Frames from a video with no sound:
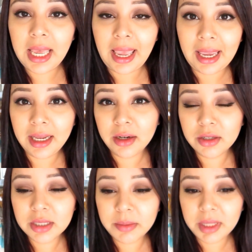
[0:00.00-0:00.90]
eight or
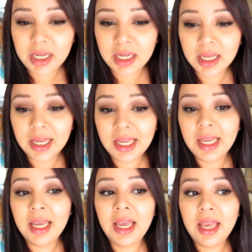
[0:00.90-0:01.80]
something.
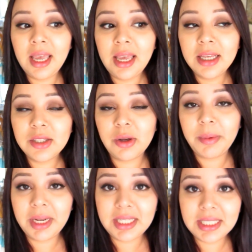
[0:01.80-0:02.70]
So I'm
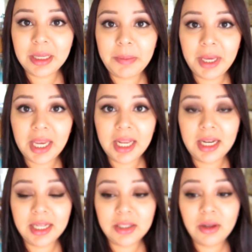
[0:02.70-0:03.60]
getting sleepy again,
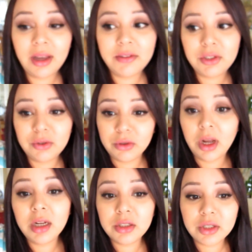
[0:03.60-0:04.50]
and I still have to do
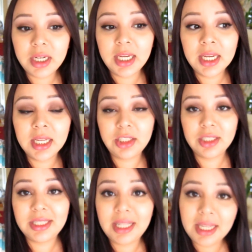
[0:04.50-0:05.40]
laundry and
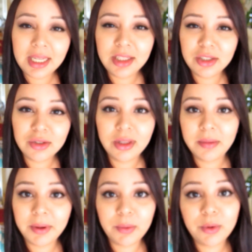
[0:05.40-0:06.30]
just cleaning to do
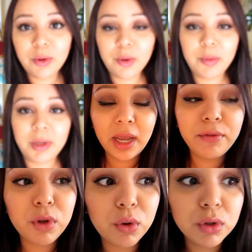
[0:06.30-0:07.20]
like my room,
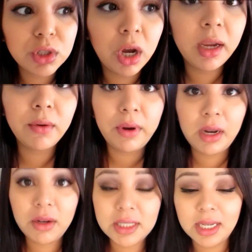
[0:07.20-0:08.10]
have to go to Target right
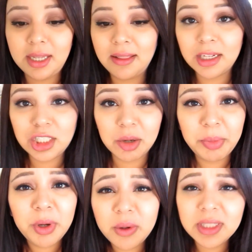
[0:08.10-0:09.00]
now because I need like
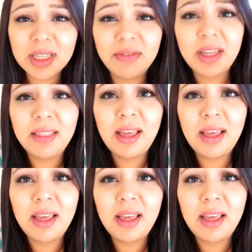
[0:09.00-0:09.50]
shampoo and stuff like